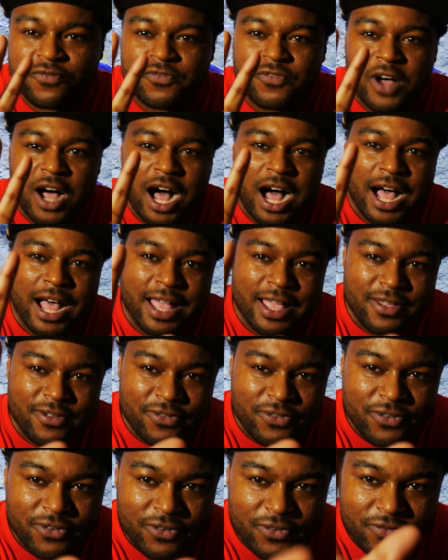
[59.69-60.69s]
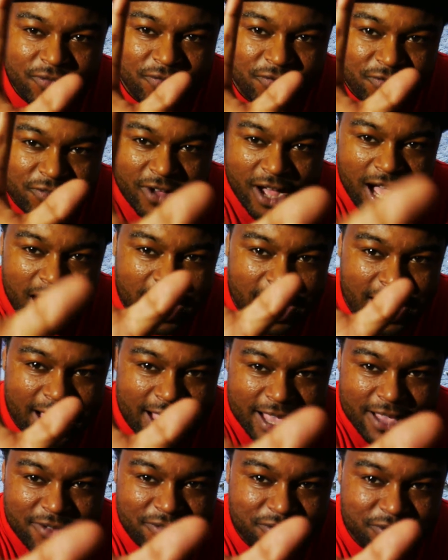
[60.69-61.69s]
five
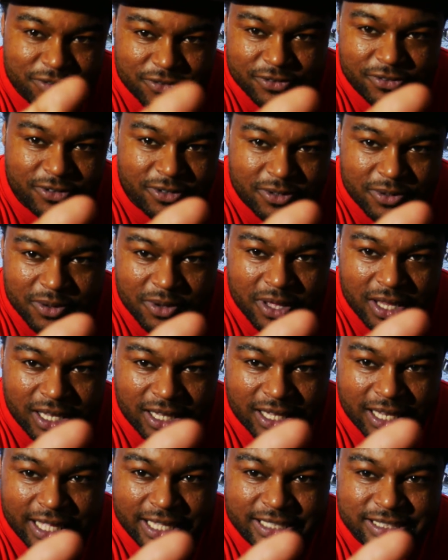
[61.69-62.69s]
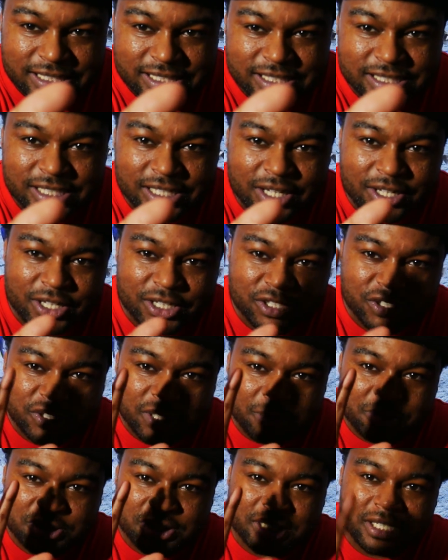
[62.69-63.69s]
five links into your
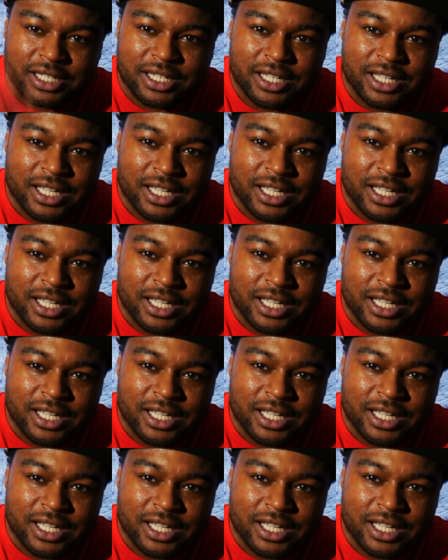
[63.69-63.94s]
description,